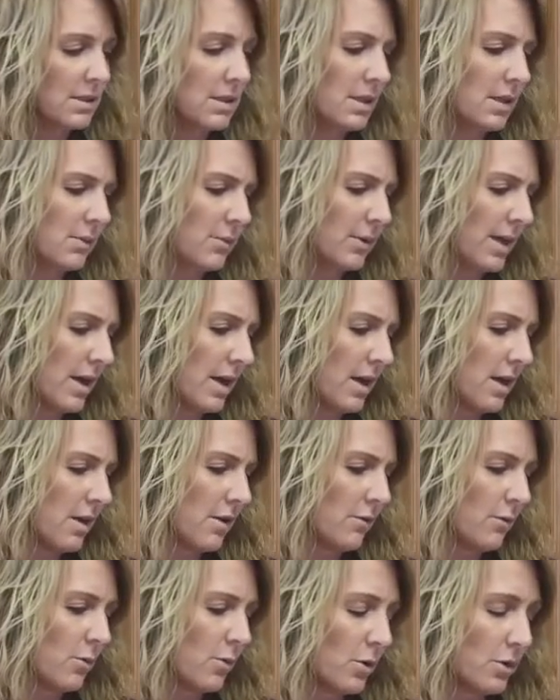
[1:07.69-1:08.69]
Today we
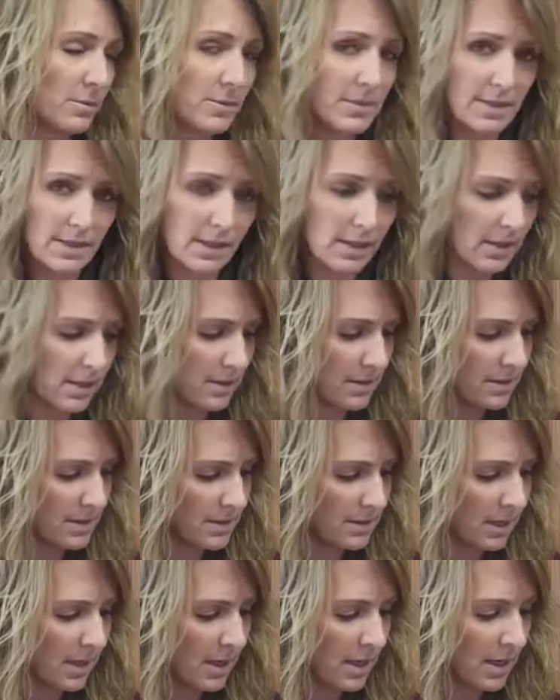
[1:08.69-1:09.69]
have warm
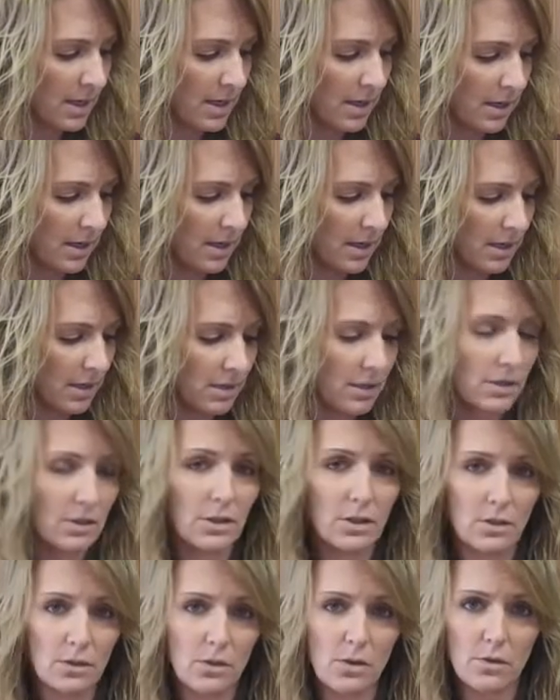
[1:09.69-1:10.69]
sands and
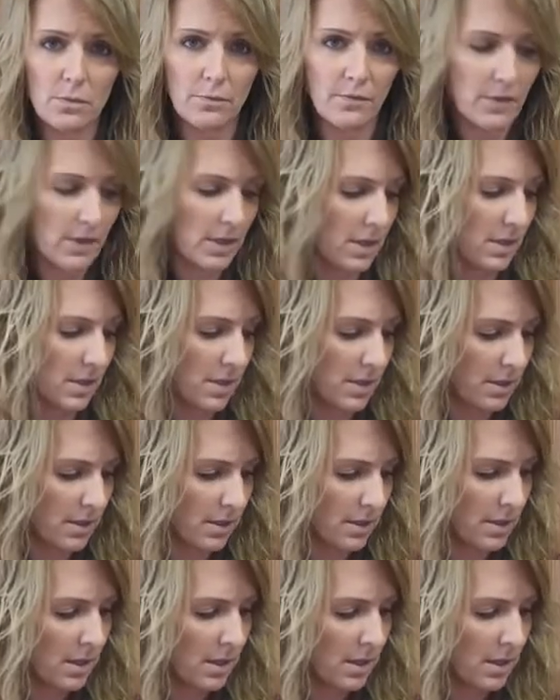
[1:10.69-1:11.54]
good old vanilla.